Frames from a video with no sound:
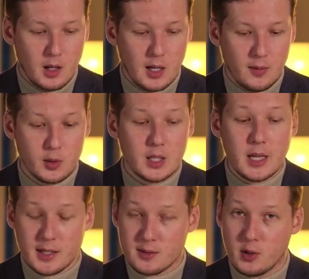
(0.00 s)
For the
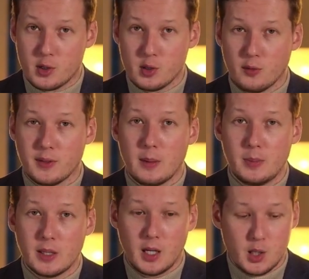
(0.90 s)
next versions of the
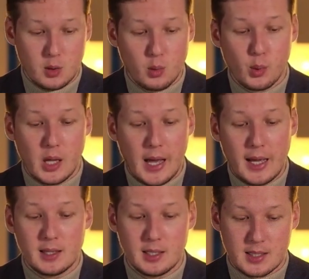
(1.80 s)
application, we will
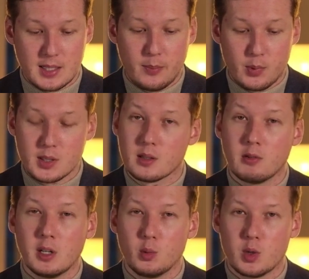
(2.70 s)
add this separate
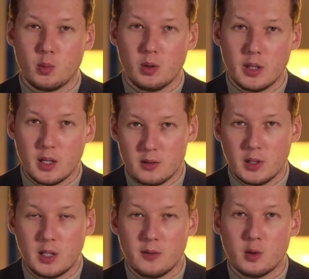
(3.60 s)
screen which will
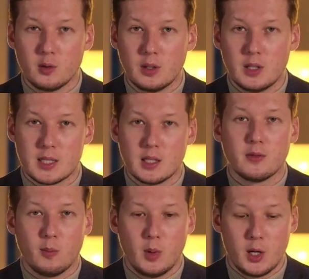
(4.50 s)
give you this
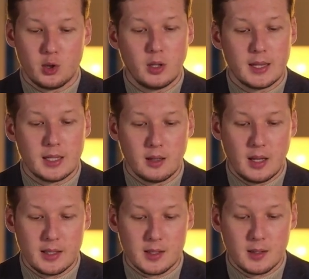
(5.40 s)
information at a
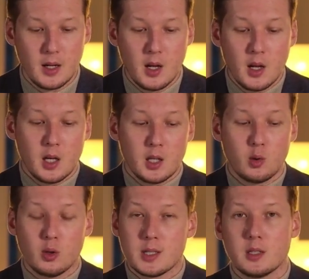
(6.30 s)
glance.
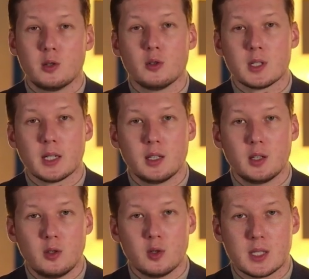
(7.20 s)
You also
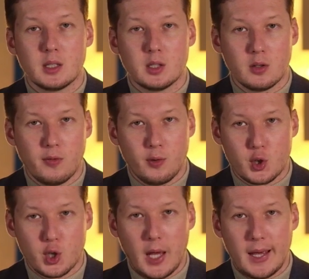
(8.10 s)
can use the
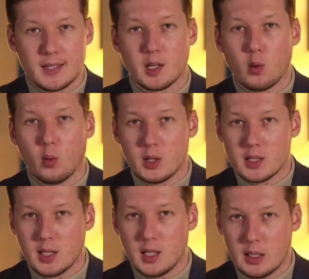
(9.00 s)
Drill4J as a
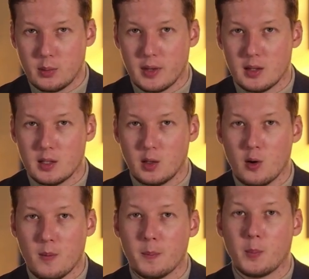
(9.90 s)
quality gate within
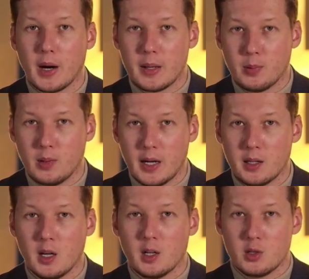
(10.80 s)
your
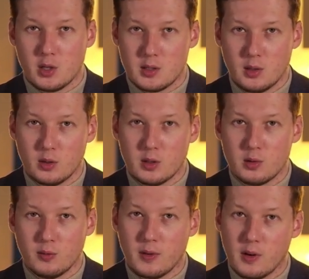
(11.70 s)
pipeline just in order
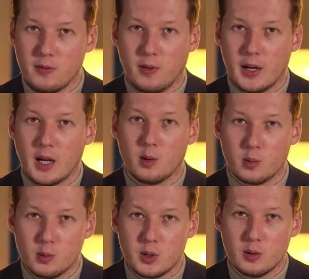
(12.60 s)
to verify how
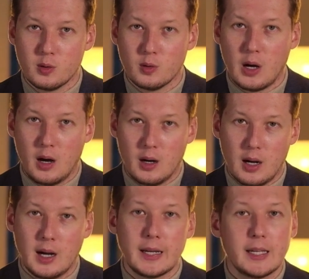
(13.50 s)
good you
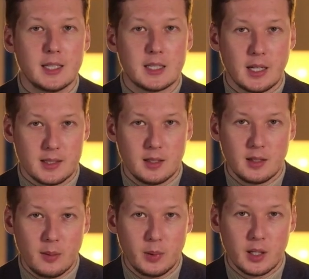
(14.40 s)
are in
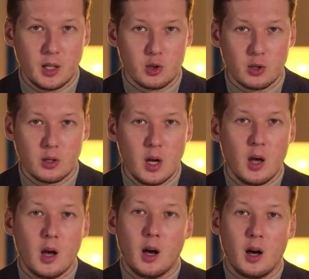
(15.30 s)
testing the application.
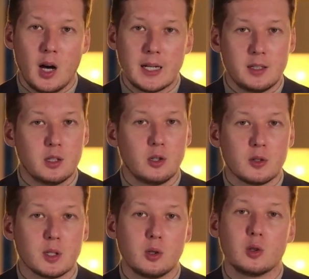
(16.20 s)
Did you
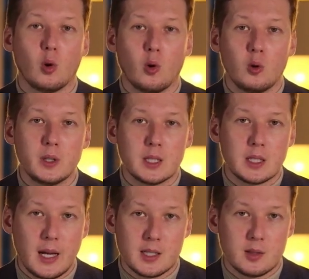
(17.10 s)
execute all the
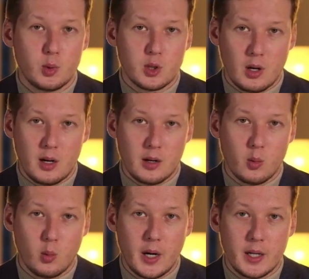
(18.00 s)
tests which are
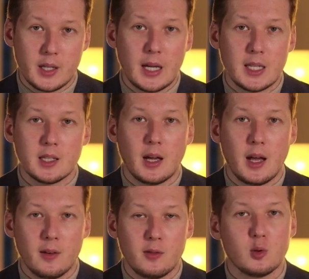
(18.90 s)
required, and
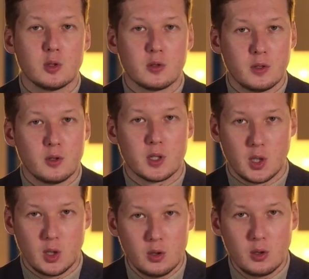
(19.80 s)
have you
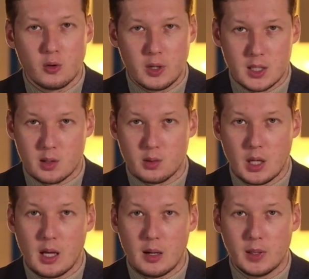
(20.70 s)
introduced new risks
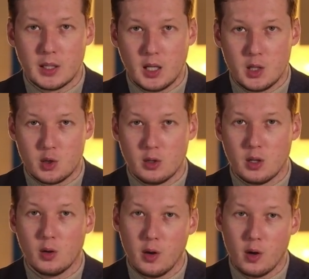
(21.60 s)
within the
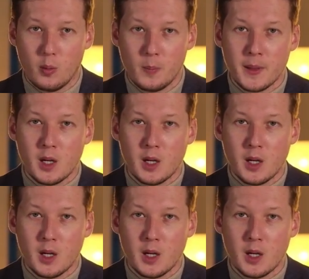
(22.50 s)
application or no?